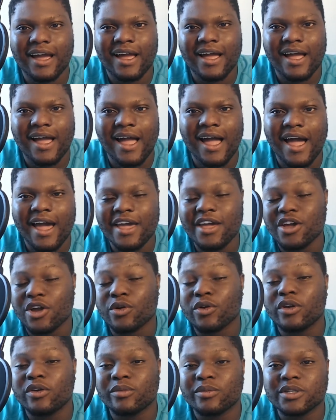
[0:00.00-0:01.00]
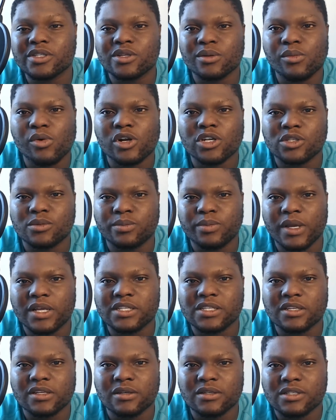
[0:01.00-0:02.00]
I agree with Mr. Morgan
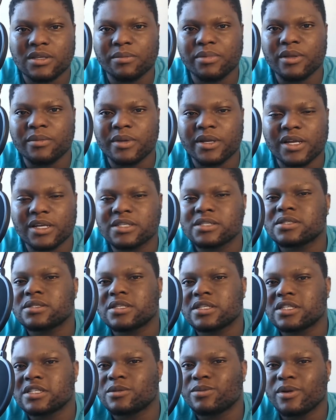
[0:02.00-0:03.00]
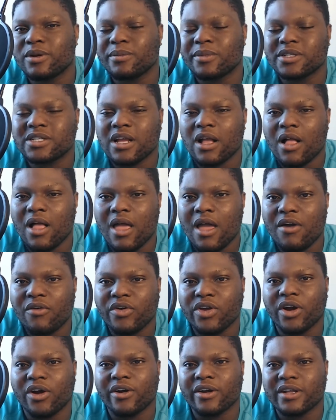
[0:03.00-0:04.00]
basically simply because this is pretty much how every
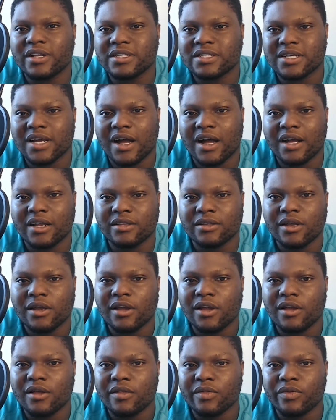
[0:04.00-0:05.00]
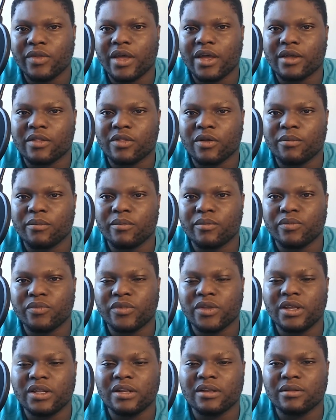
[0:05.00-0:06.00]
arc has gone. Like
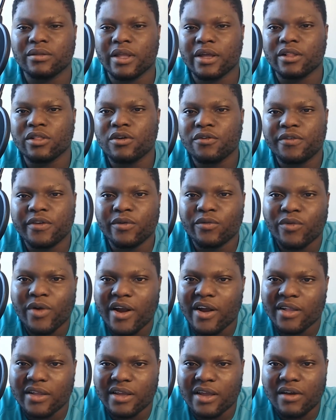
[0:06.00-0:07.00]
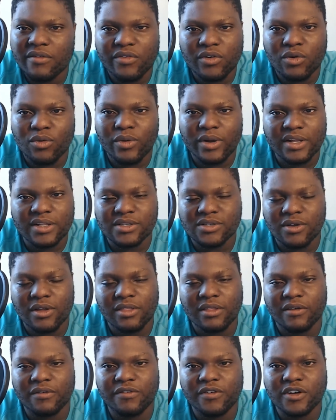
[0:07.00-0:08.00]
Luffy rarely ever wins on
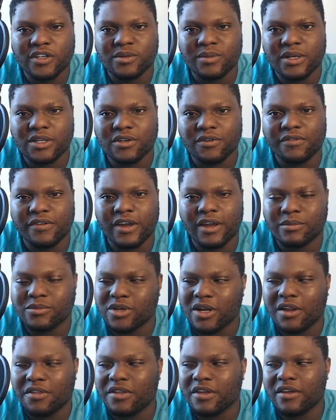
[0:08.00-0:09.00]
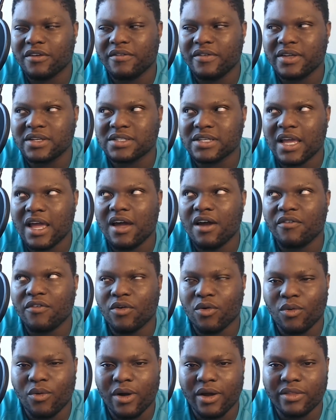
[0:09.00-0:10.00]
the first major fight. I'm trying to think if he's ever
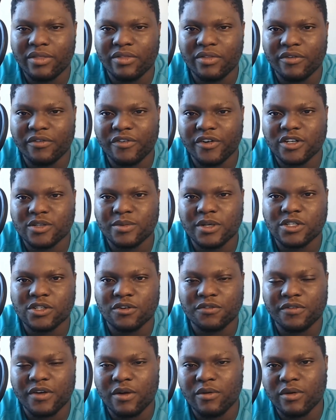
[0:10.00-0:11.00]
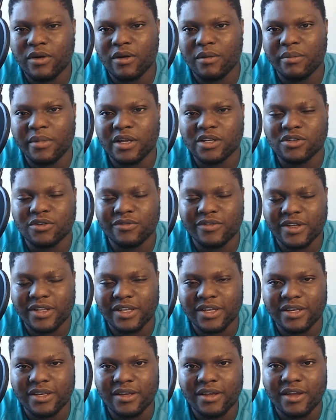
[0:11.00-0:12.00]
won the first major fight with a major
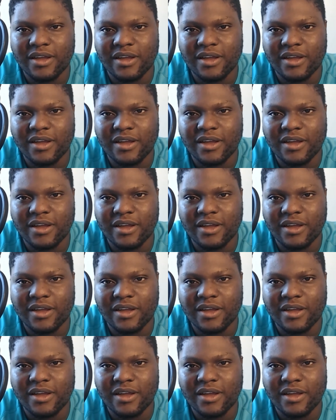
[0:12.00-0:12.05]
villain.